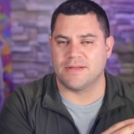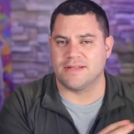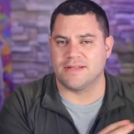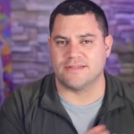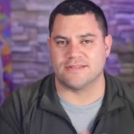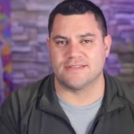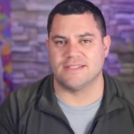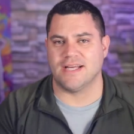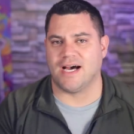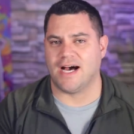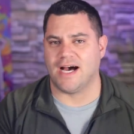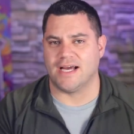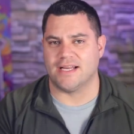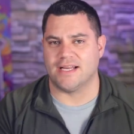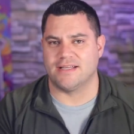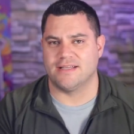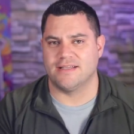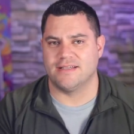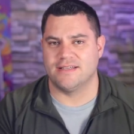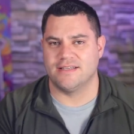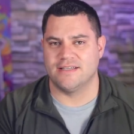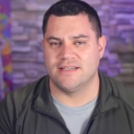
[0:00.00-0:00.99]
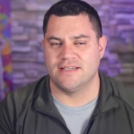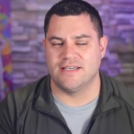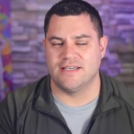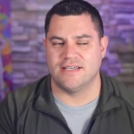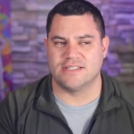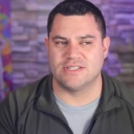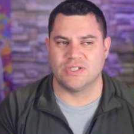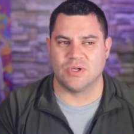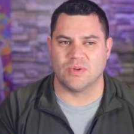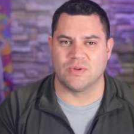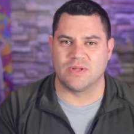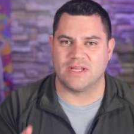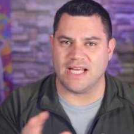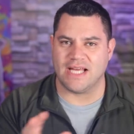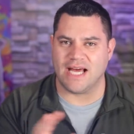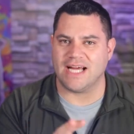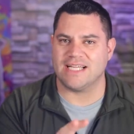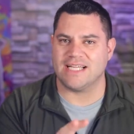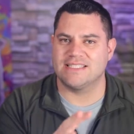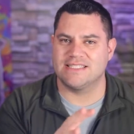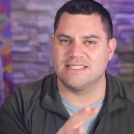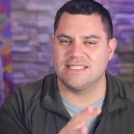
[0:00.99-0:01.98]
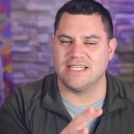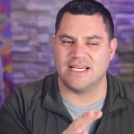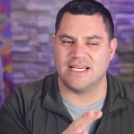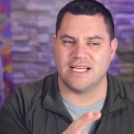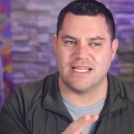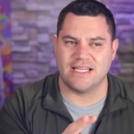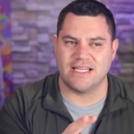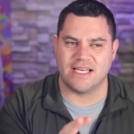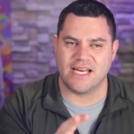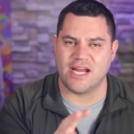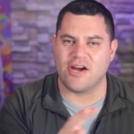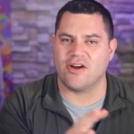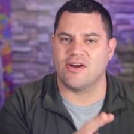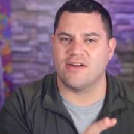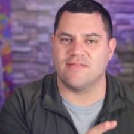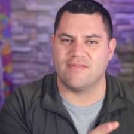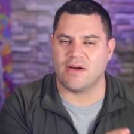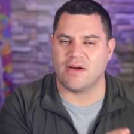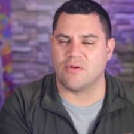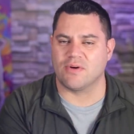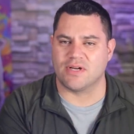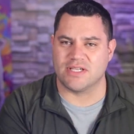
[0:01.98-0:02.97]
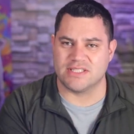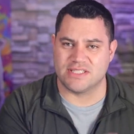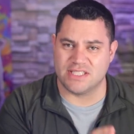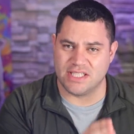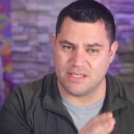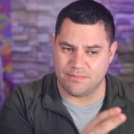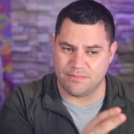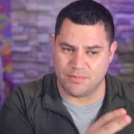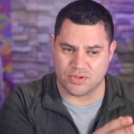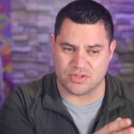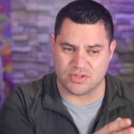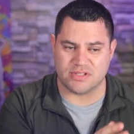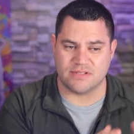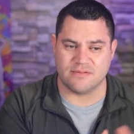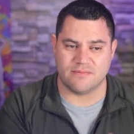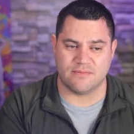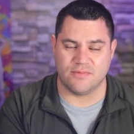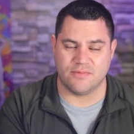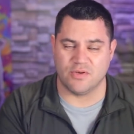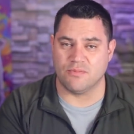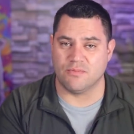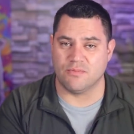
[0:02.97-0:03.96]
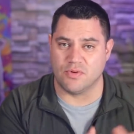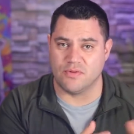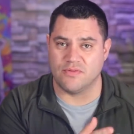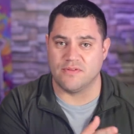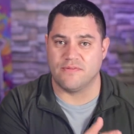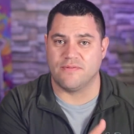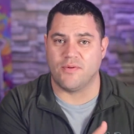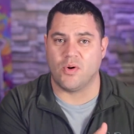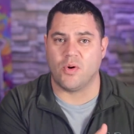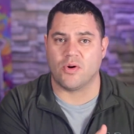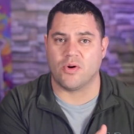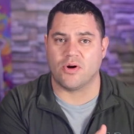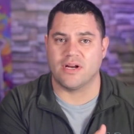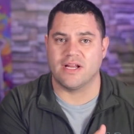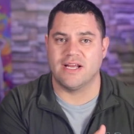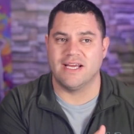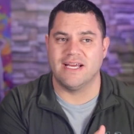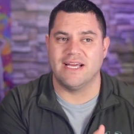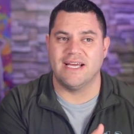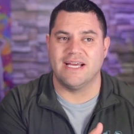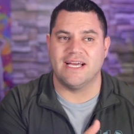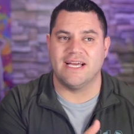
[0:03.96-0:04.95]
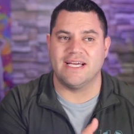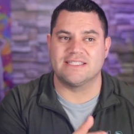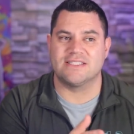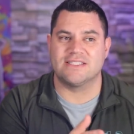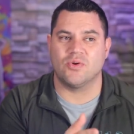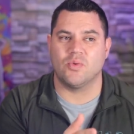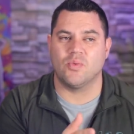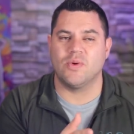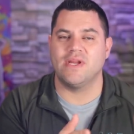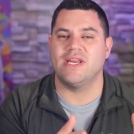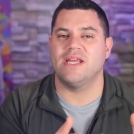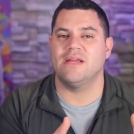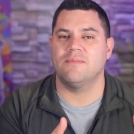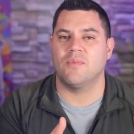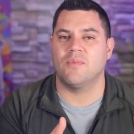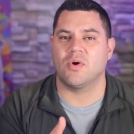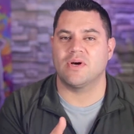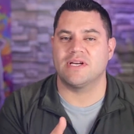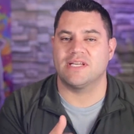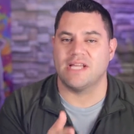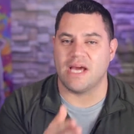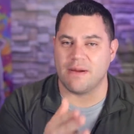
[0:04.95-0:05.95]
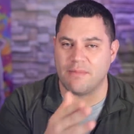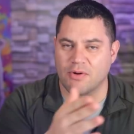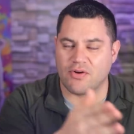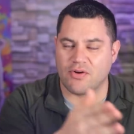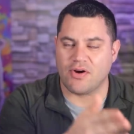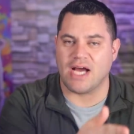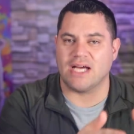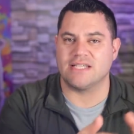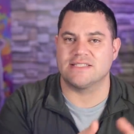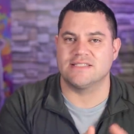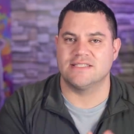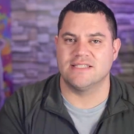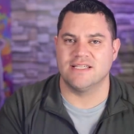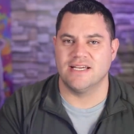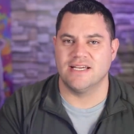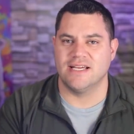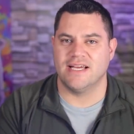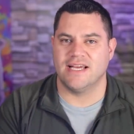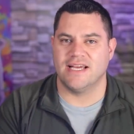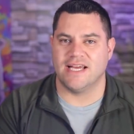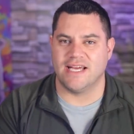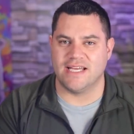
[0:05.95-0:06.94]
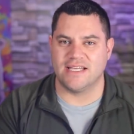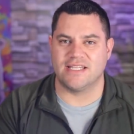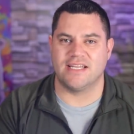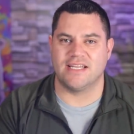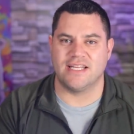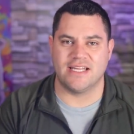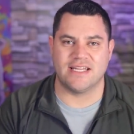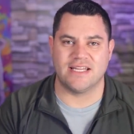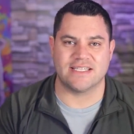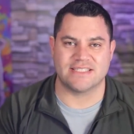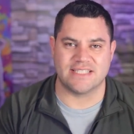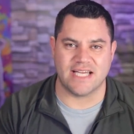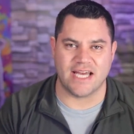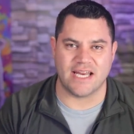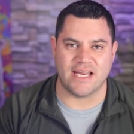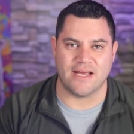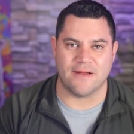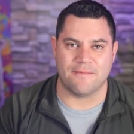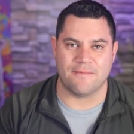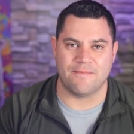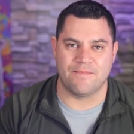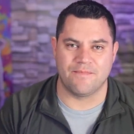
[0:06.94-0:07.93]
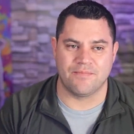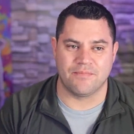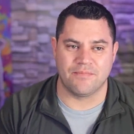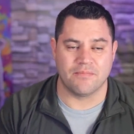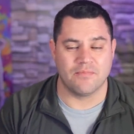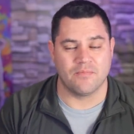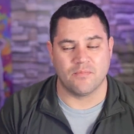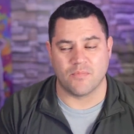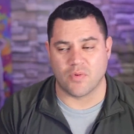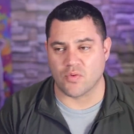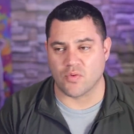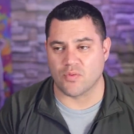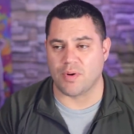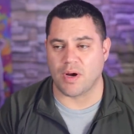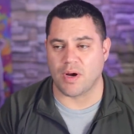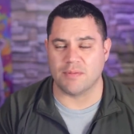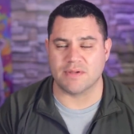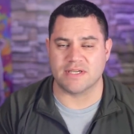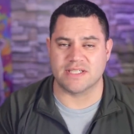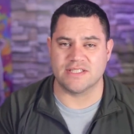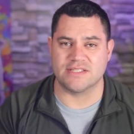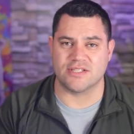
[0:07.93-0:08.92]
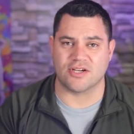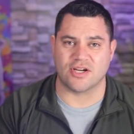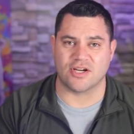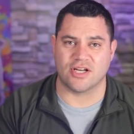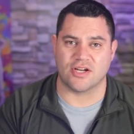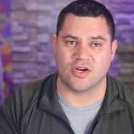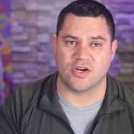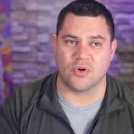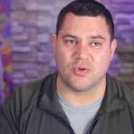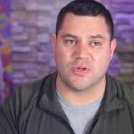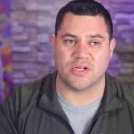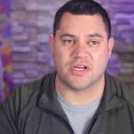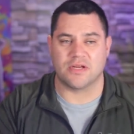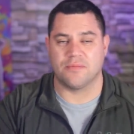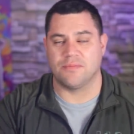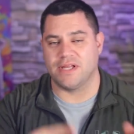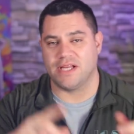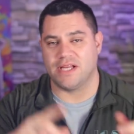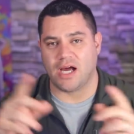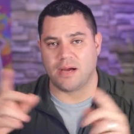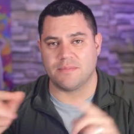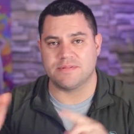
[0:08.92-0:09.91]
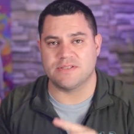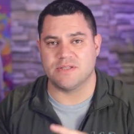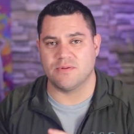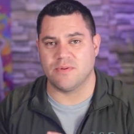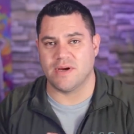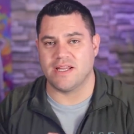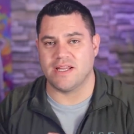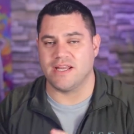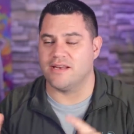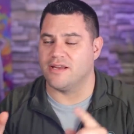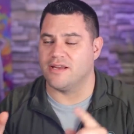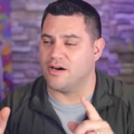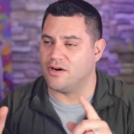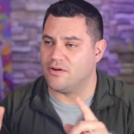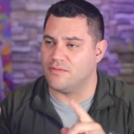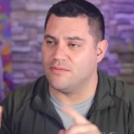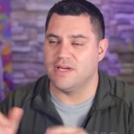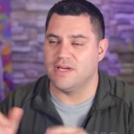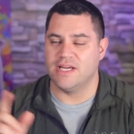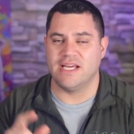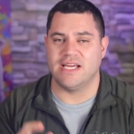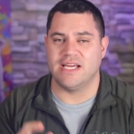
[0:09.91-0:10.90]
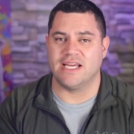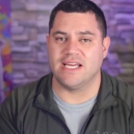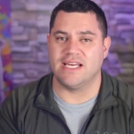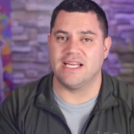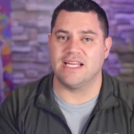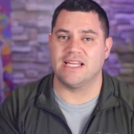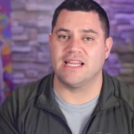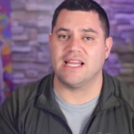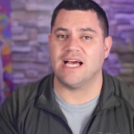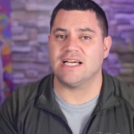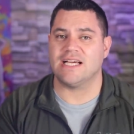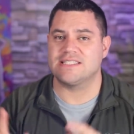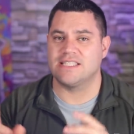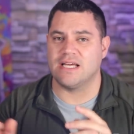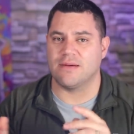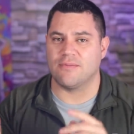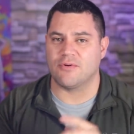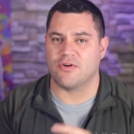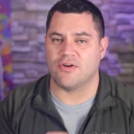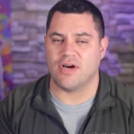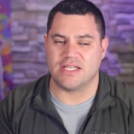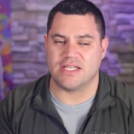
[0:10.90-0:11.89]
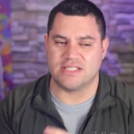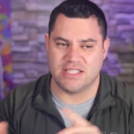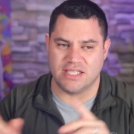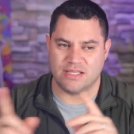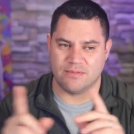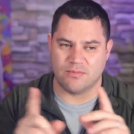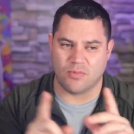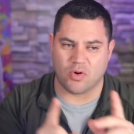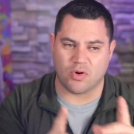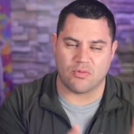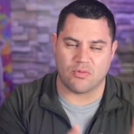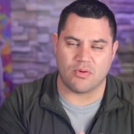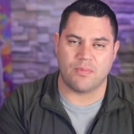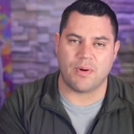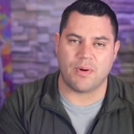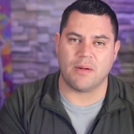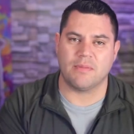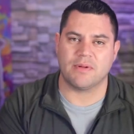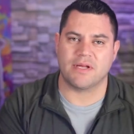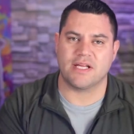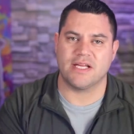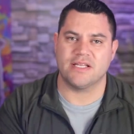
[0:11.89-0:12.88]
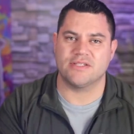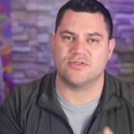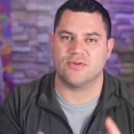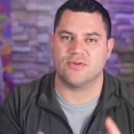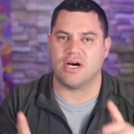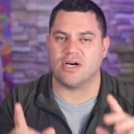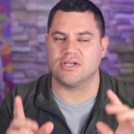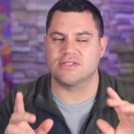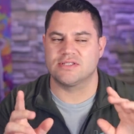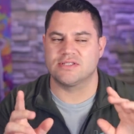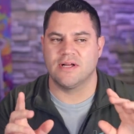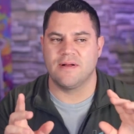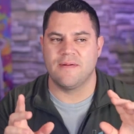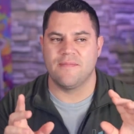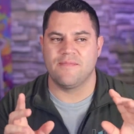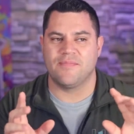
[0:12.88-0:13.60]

but there's not. So that's the, the narrative that we're going to see push you know moving forward is we need more Democrats in in the Senate. But Republicans are going to go the complete opposite way that no, you need less Democrats, you need more Republicans or else